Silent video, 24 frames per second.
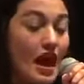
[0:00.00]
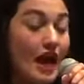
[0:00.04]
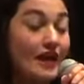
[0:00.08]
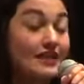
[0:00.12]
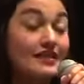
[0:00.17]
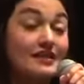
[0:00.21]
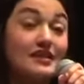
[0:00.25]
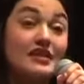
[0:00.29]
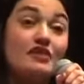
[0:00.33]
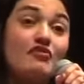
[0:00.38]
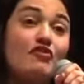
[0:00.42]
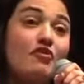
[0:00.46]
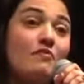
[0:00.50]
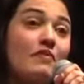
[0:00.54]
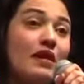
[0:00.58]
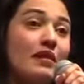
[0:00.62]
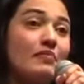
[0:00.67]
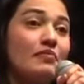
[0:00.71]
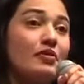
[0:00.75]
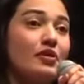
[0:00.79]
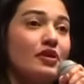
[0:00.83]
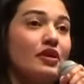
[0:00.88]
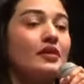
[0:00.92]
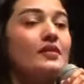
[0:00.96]
I still
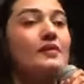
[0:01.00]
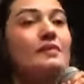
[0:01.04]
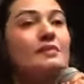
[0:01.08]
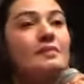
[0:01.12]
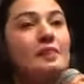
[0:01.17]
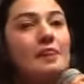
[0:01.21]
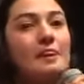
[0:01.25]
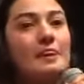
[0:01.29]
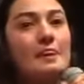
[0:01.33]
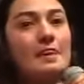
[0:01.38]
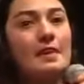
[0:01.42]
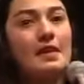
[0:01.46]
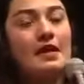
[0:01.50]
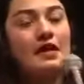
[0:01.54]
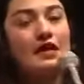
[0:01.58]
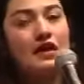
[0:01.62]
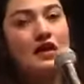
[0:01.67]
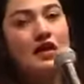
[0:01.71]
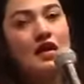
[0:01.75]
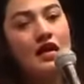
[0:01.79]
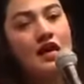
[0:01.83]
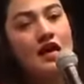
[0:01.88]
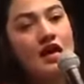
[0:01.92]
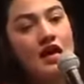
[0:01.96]
remember,
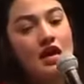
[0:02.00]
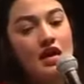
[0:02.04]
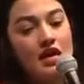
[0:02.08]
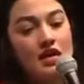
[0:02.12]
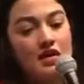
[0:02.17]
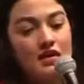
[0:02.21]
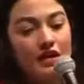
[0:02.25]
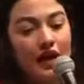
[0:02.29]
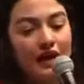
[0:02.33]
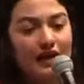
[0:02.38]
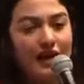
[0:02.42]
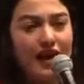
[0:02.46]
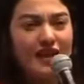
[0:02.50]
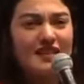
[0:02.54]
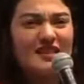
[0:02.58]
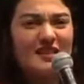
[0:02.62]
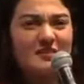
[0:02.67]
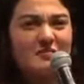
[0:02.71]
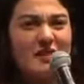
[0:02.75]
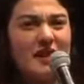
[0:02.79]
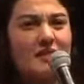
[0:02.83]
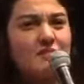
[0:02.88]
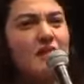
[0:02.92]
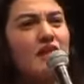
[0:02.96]
I
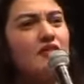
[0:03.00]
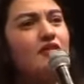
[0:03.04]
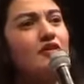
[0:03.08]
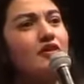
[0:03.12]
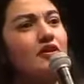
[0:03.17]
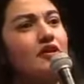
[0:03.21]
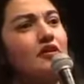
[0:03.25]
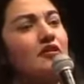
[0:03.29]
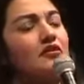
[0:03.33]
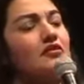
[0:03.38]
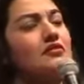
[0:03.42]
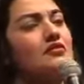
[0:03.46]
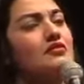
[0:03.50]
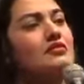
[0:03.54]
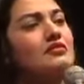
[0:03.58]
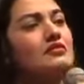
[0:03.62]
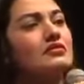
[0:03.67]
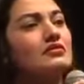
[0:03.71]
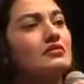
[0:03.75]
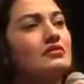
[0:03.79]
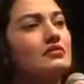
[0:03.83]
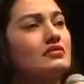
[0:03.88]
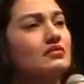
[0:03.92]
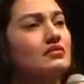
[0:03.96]
asked my mother,
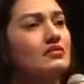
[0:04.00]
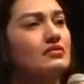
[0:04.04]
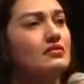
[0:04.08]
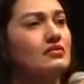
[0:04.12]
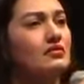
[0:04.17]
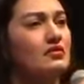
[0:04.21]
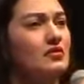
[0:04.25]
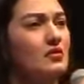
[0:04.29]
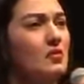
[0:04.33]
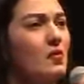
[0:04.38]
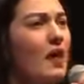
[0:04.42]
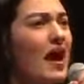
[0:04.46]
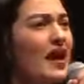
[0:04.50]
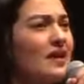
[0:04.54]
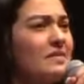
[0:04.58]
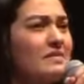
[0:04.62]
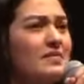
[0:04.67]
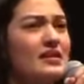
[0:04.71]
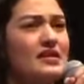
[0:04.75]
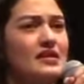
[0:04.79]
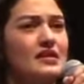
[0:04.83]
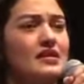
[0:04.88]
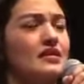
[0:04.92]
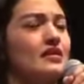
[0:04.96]
why
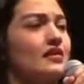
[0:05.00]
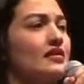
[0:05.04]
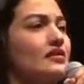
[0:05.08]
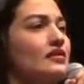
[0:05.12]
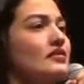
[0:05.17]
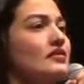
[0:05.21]
me?